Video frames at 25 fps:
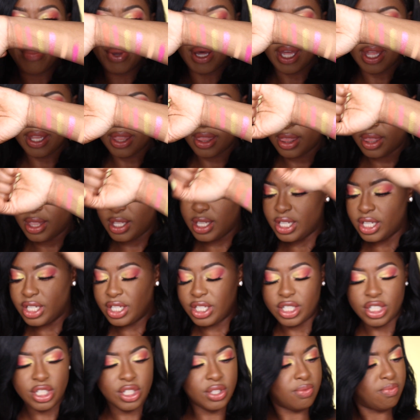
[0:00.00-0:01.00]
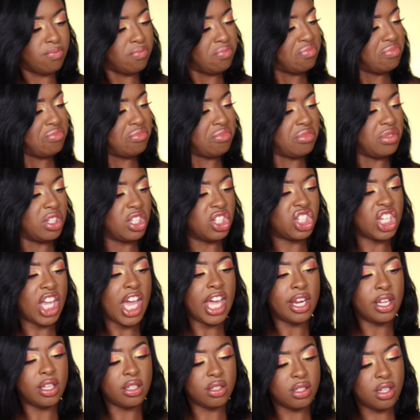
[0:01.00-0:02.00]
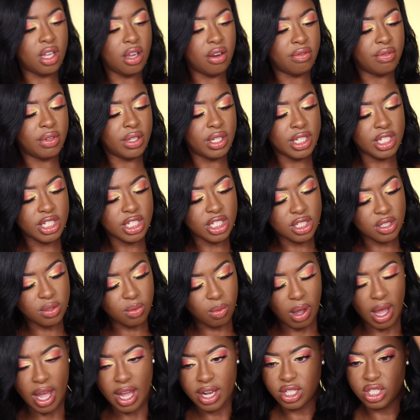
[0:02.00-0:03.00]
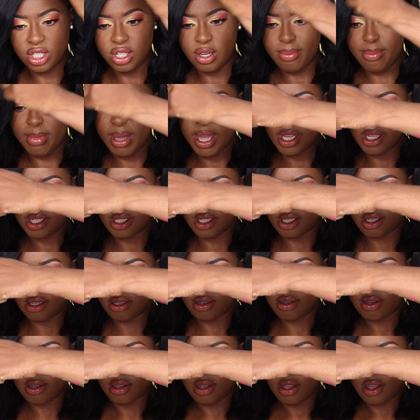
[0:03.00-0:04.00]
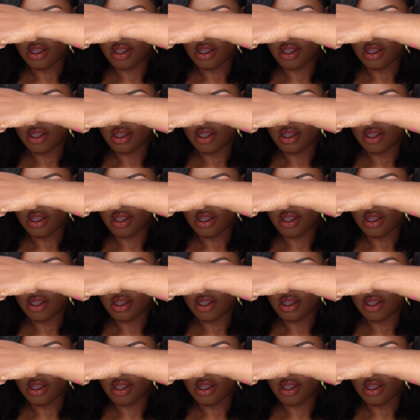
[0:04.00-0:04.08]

but the The shadows don't really swatch amazing.